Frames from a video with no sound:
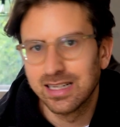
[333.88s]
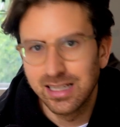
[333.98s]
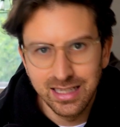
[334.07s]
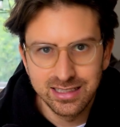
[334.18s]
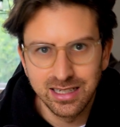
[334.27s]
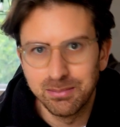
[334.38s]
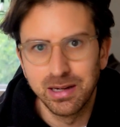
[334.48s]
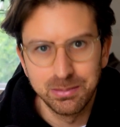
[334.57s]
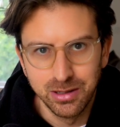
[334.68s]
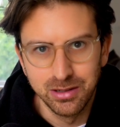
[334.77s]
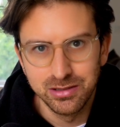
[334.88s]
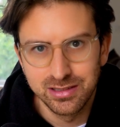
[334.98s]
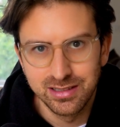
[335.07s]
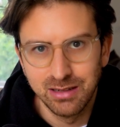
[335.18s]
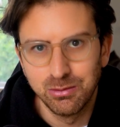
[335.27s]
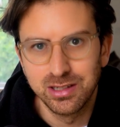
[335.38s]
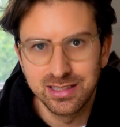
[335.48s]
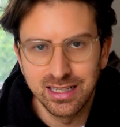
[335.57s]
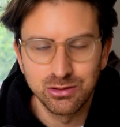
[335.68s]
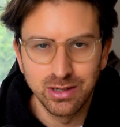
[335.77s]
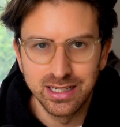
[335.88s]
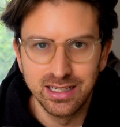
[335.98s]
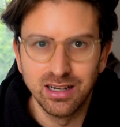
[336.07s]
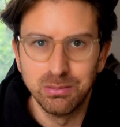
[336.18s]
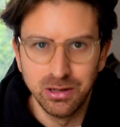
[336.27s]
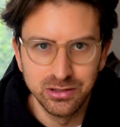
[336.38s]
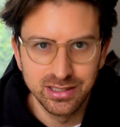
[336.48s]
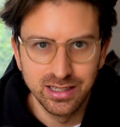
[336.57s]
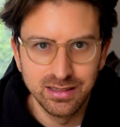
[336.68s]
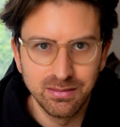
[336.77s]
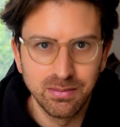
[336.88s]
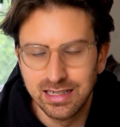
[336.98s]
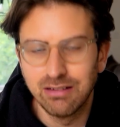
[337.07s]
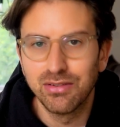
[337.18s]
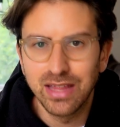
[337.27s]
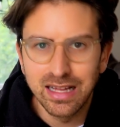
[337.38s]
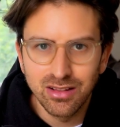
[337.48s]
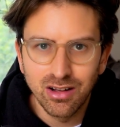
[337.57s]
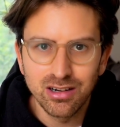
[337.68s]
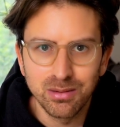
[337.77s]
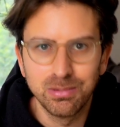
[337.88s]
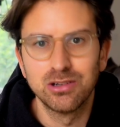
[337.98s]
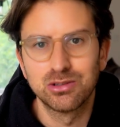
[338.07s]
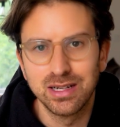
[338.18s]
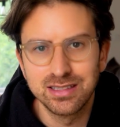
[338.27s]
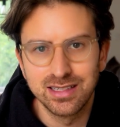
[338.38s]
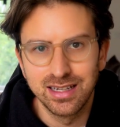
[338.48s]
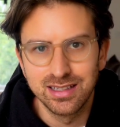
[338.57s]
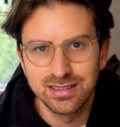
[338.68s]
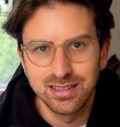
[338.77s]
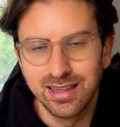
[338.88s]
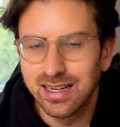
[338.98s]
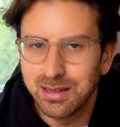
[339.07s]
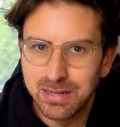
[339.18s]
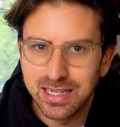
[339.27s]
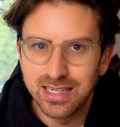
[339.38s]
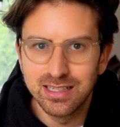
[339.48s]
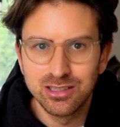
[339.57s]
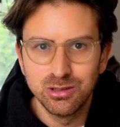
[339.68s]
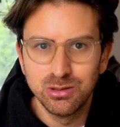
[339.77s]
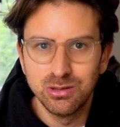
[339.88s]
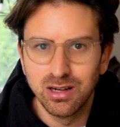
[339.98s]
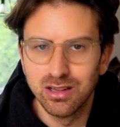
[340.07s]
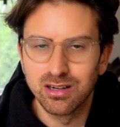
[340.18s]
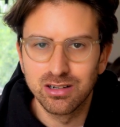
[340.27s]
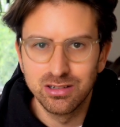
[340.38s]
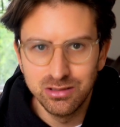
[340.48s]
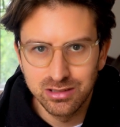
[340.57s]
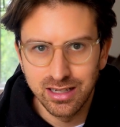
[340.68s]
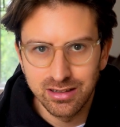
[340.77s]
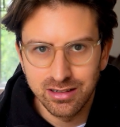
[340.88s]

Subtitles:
It cleans up my post, and once that's ready, I'll post it. Now, if that longer post resonates, then I make it into a longer newsletter